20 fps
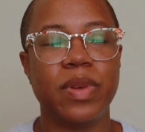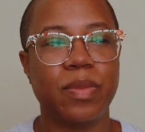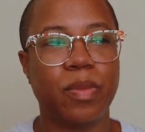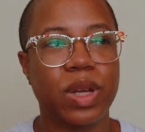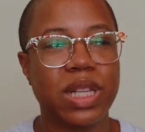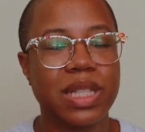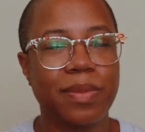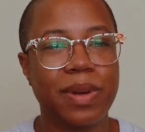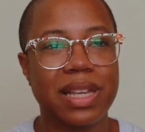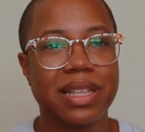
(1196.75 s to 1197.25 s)

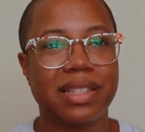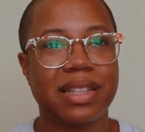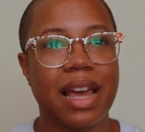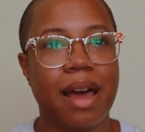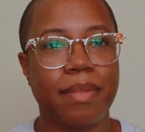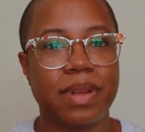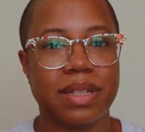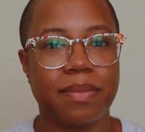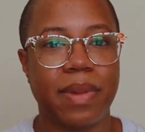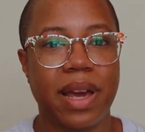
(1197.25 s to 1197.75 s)
Once we
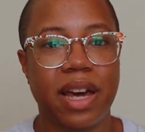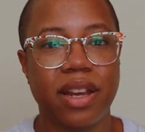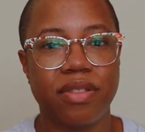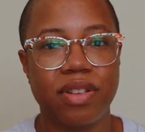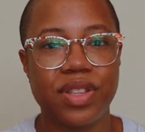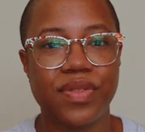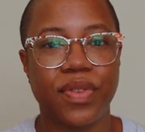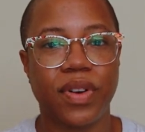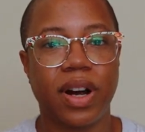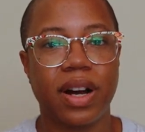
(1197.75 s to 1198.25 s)
establish
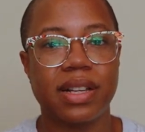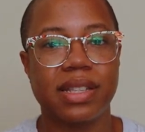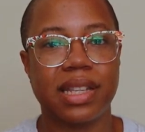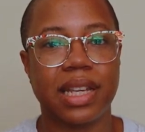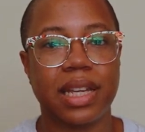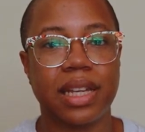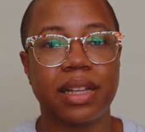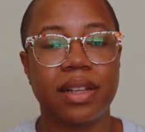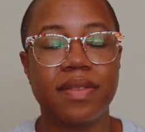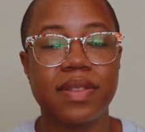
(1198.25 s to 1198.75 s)
boundaries for
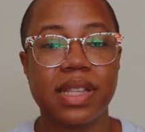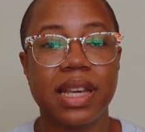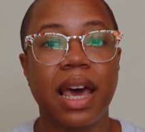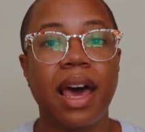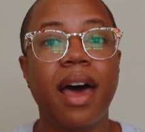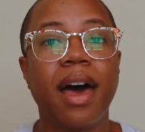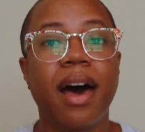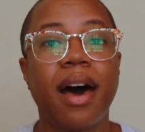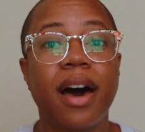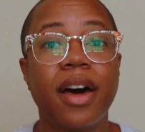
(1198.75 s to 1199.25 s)
ourselves,
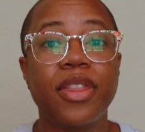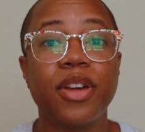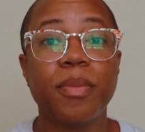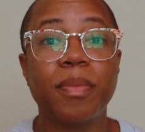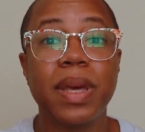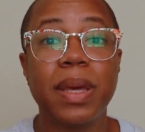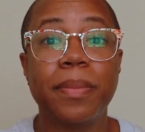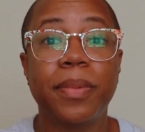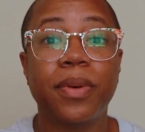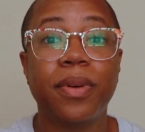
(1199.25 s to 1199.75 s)
other
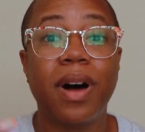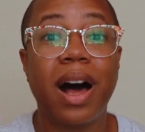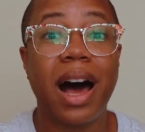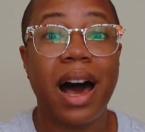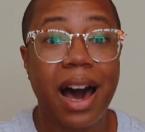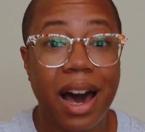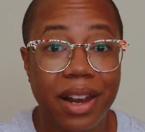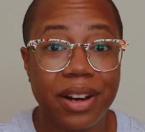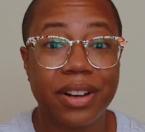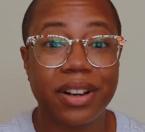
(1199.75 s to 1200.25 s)
people
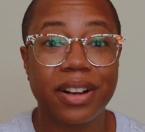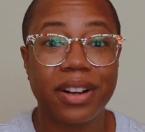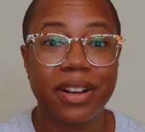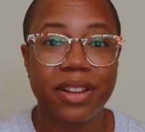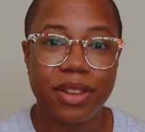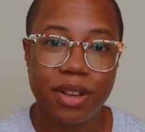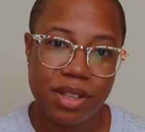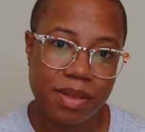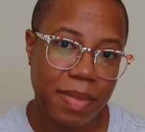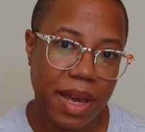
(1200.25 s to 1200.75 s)

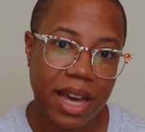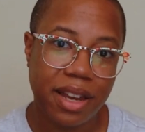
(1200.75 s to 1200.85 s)
honor those